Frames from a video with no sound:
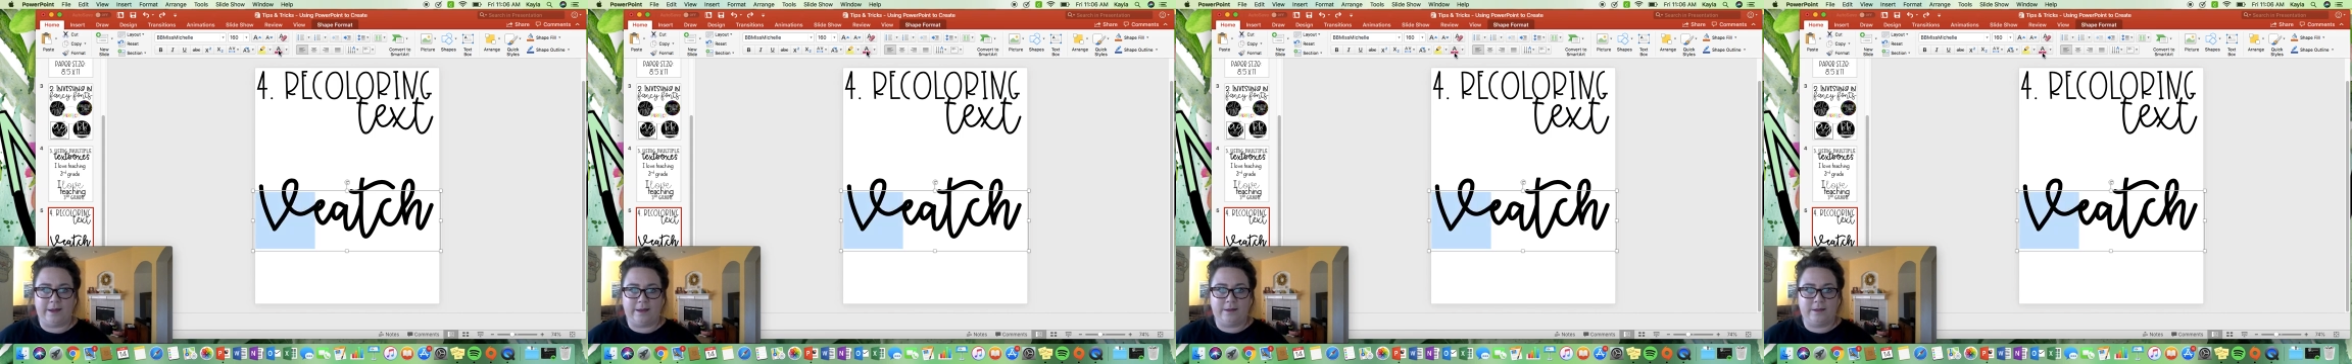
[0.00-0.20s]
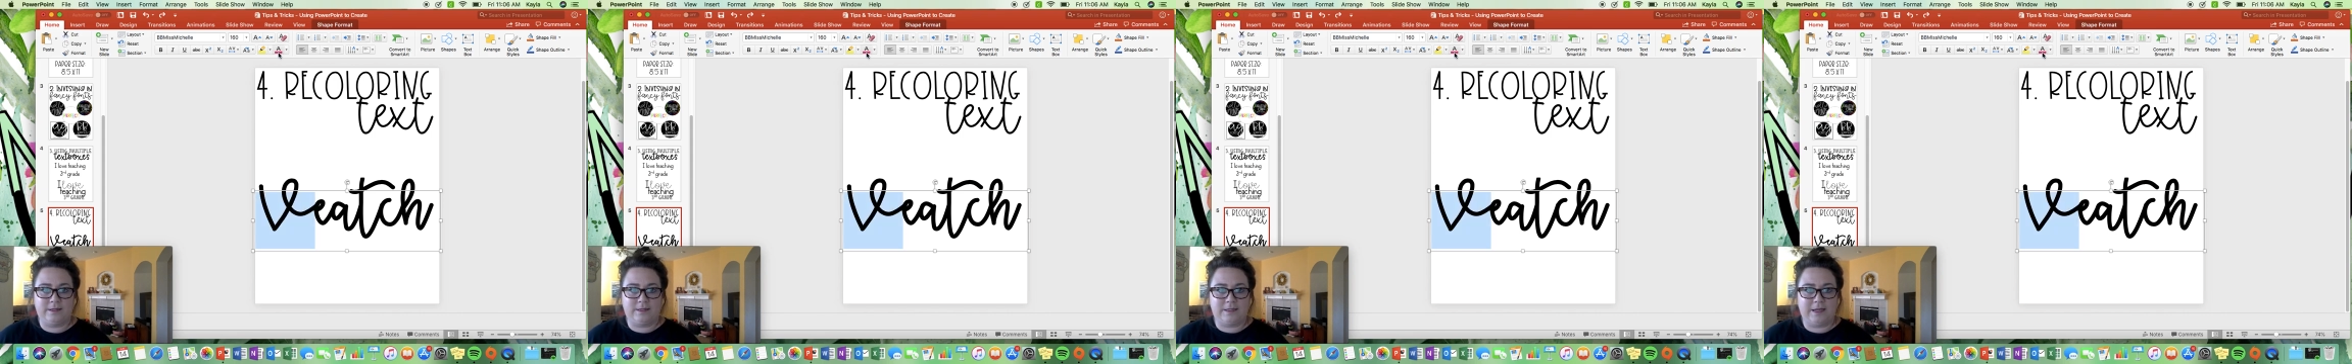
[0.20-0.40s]

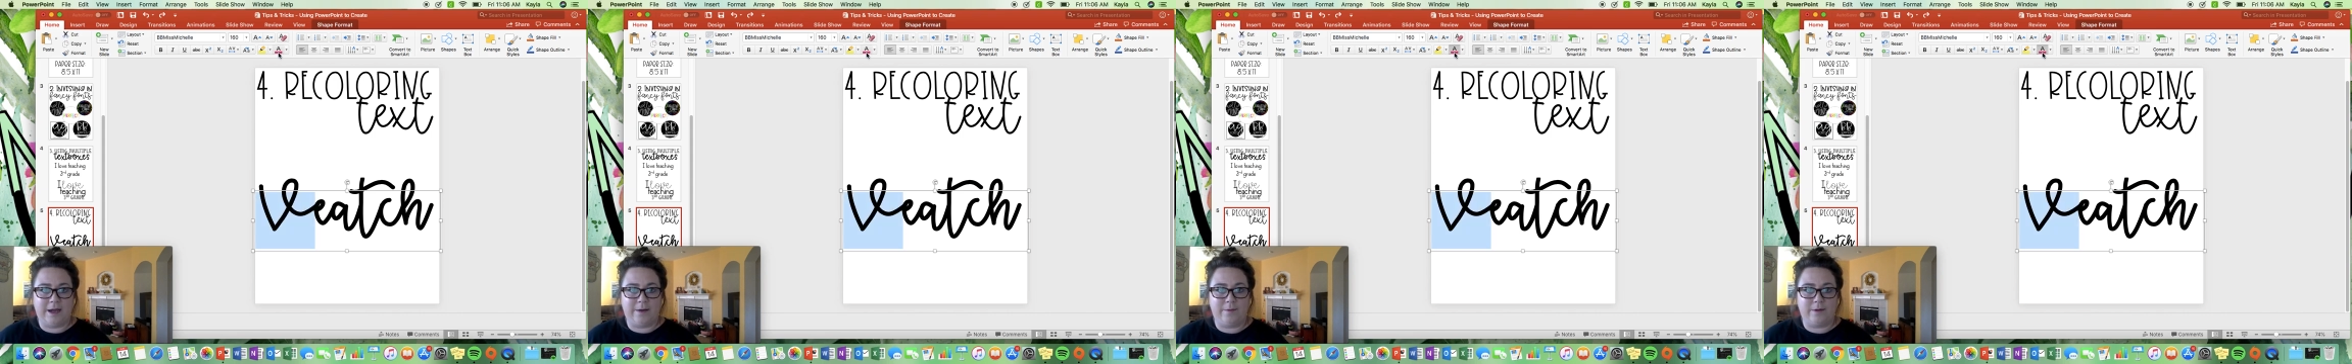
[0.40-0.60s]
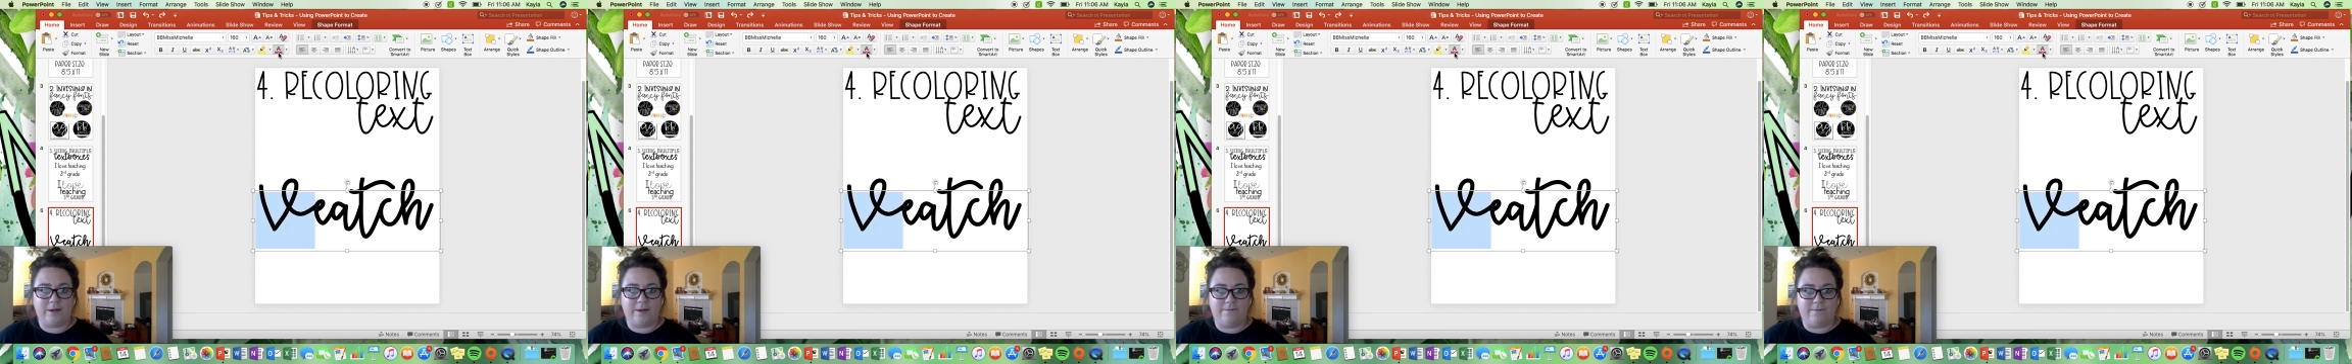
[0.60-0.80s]
let's say I
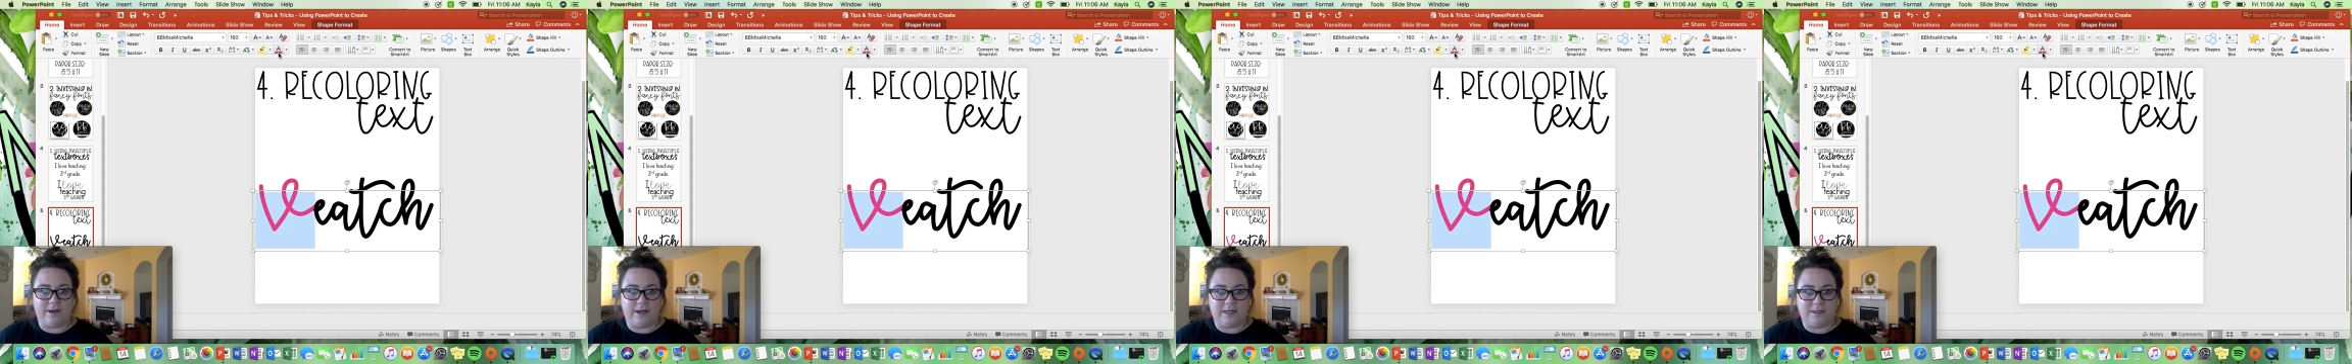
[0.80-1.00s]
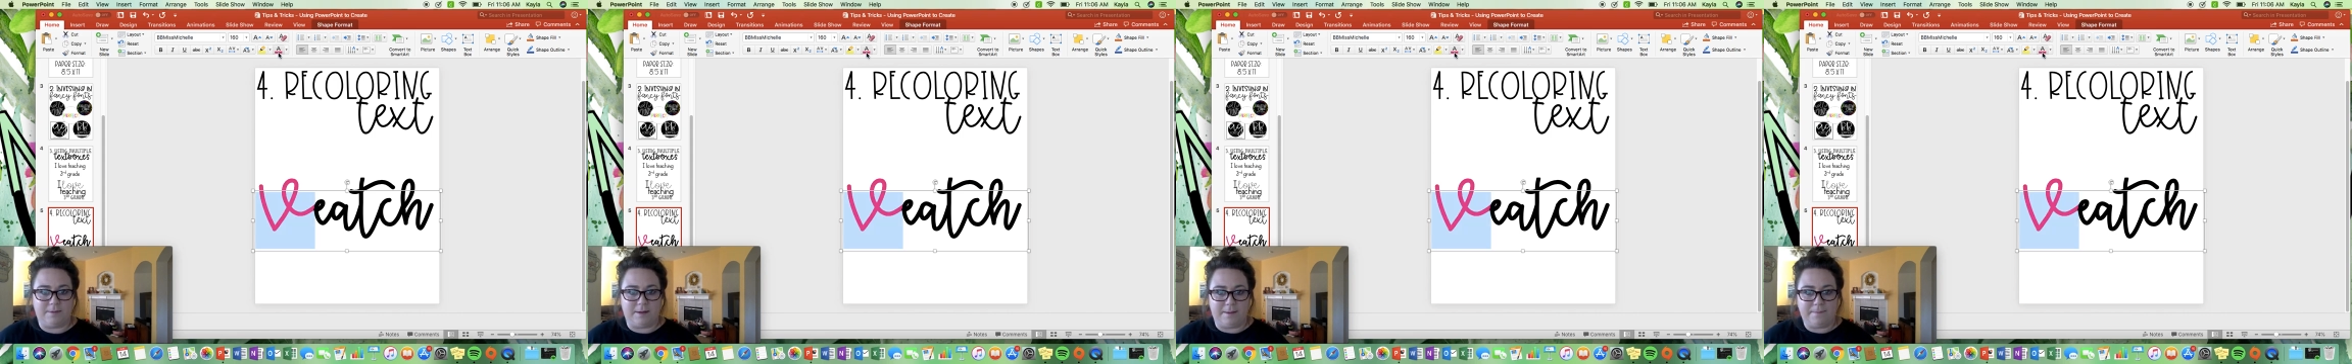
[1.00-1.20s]
want the V to be